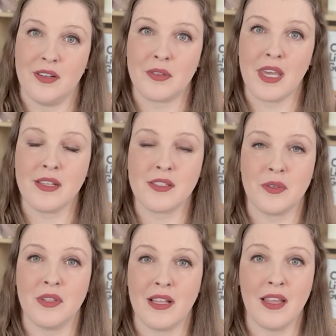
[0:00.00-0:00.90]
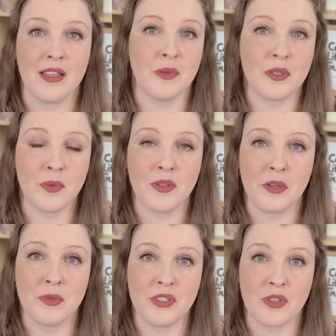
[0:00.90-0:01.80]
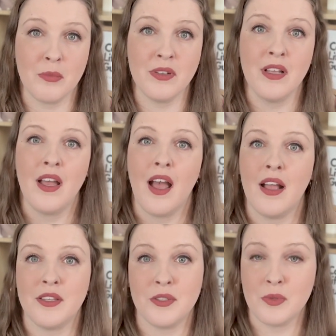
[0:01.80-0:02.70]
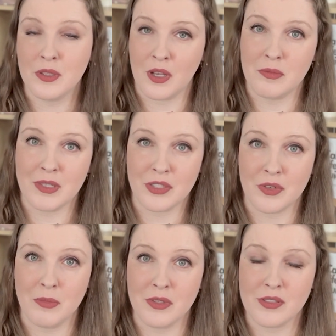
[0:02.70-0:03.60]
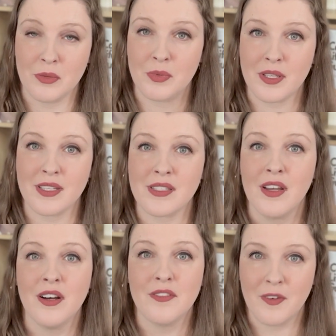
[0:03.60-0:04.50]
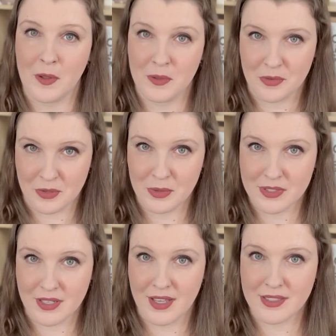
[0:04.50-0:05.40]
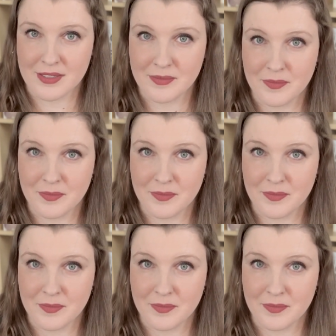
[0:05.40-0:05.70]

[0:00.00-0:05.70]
Okay, so the landlord will not be in trouble and you will not be in trouble. So please follow the rules, guys.